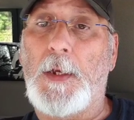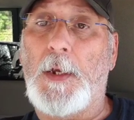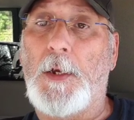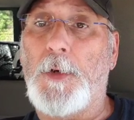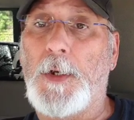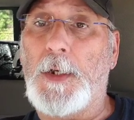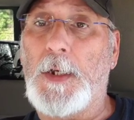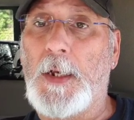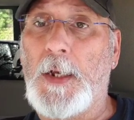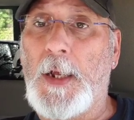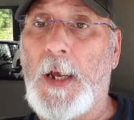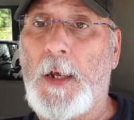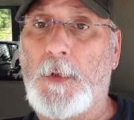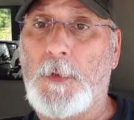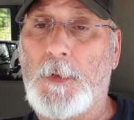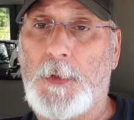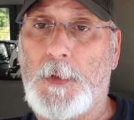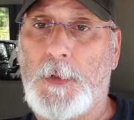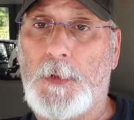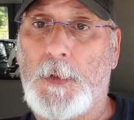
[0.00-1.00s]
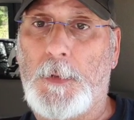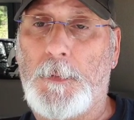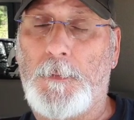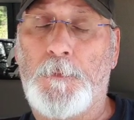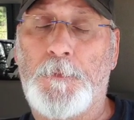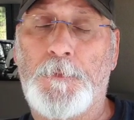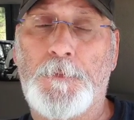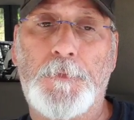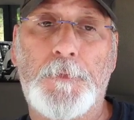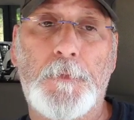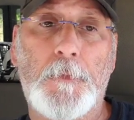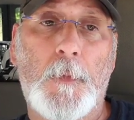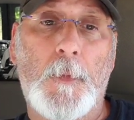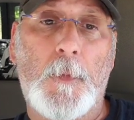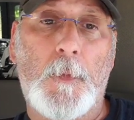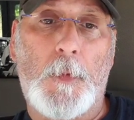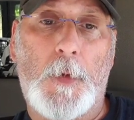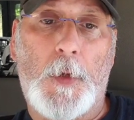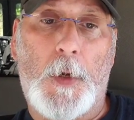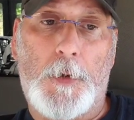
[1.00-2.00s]
the Erie Canal system.
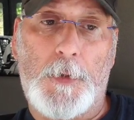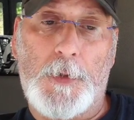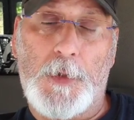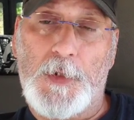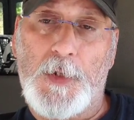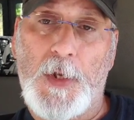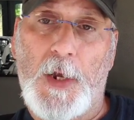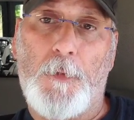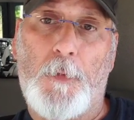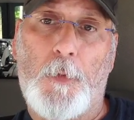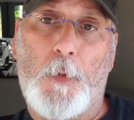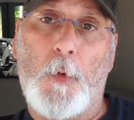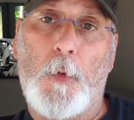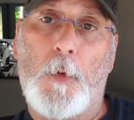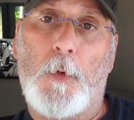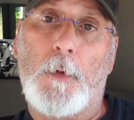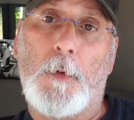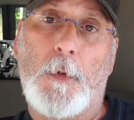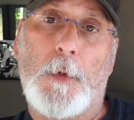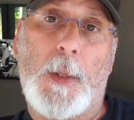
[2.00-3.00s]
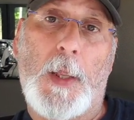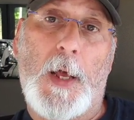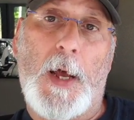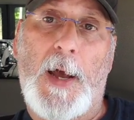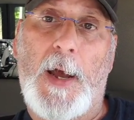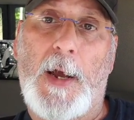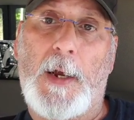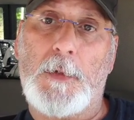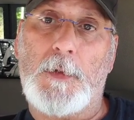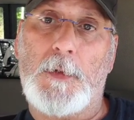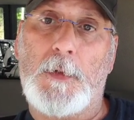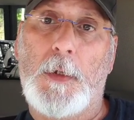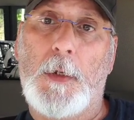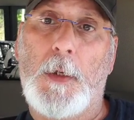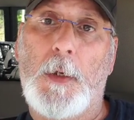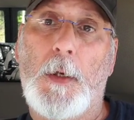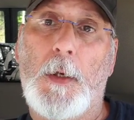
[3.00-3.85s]
There are several locks